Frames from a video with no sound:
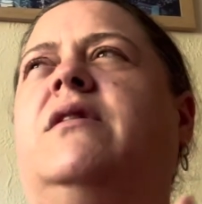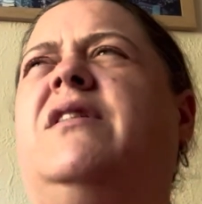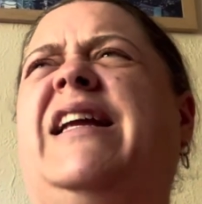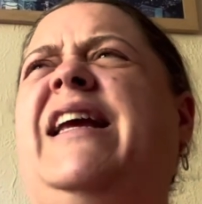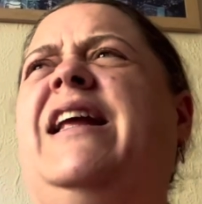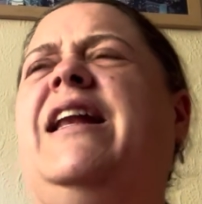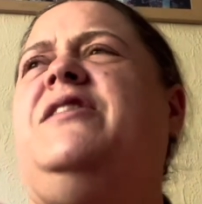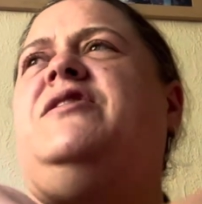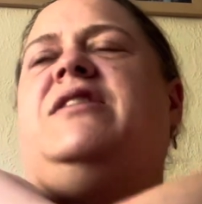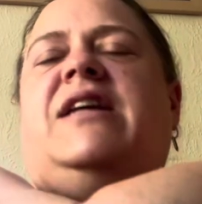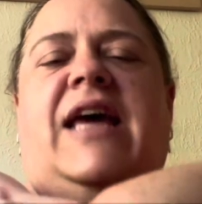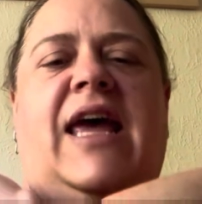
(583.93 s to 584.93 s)
English
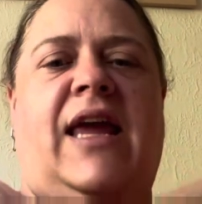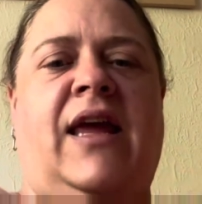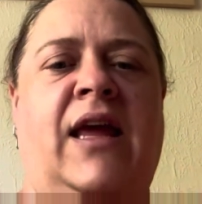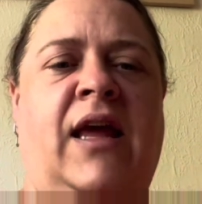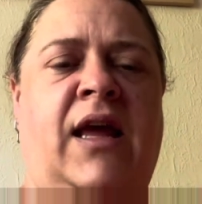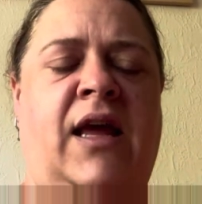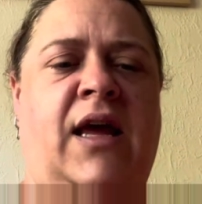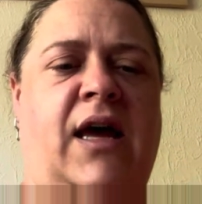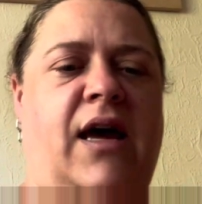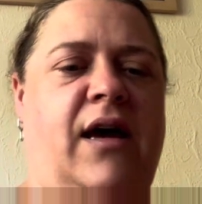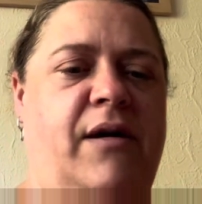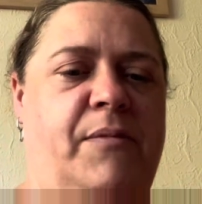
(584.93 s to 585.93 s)
today.
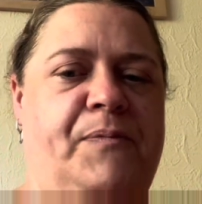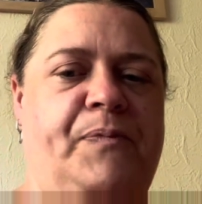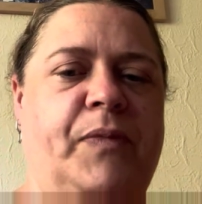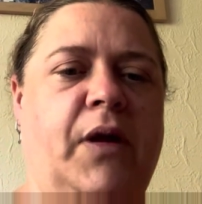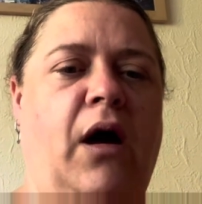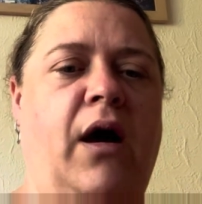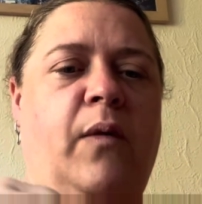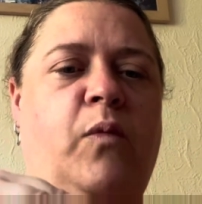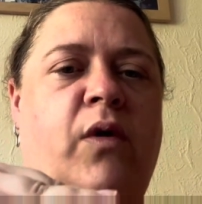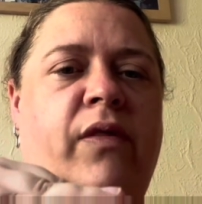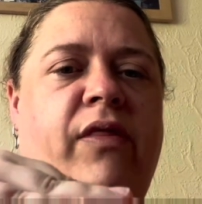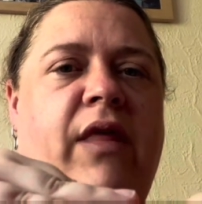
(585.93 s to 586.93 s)
I
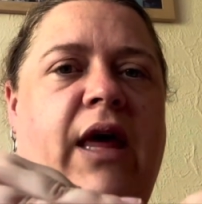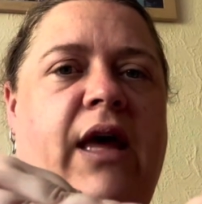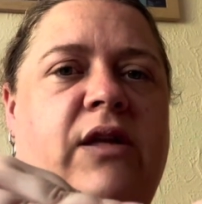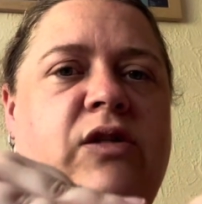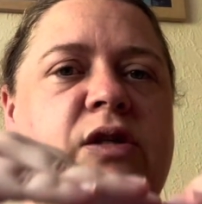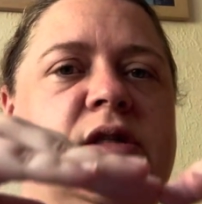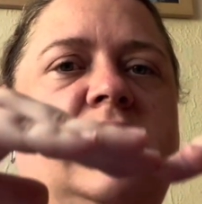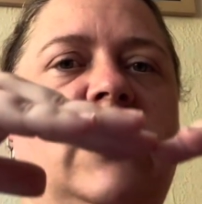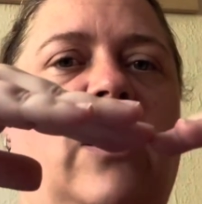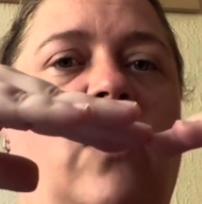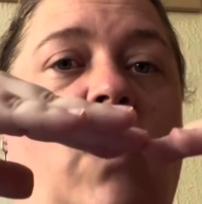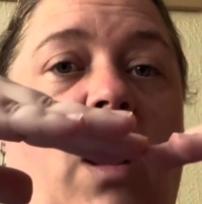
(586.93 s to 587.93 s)
want that just to
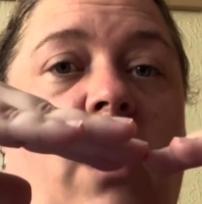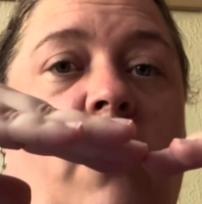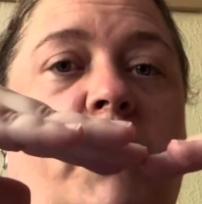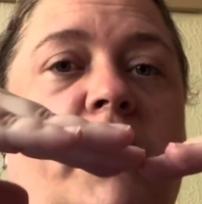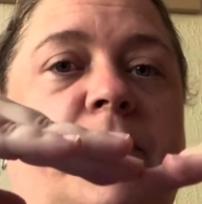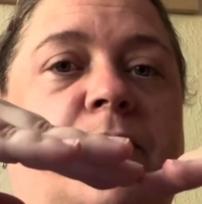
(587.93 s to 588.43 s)
go up.